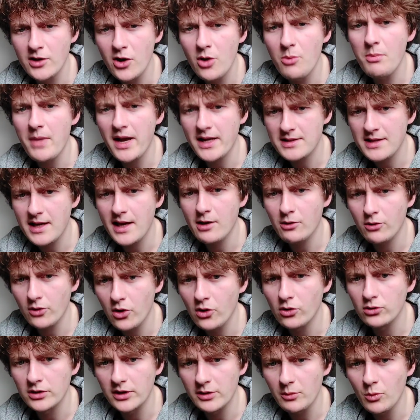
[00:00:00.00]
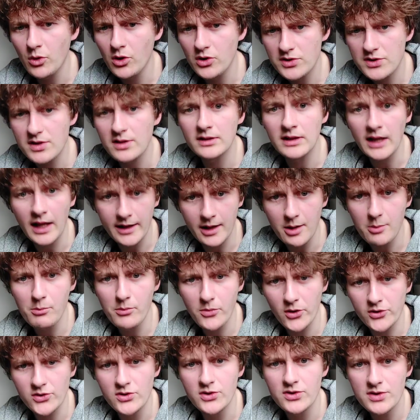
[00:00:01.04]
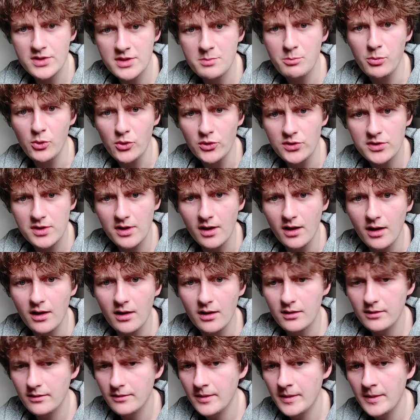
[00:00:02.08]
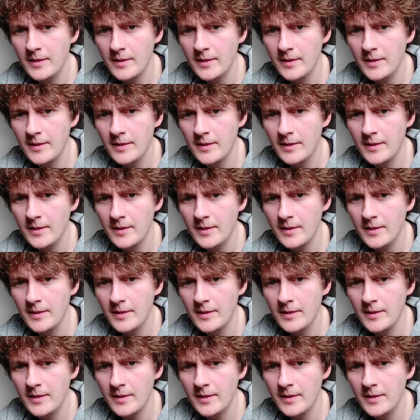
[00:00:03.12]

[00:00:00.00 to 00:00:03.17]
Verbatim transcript: no matter how cold it was, like a modern sports car,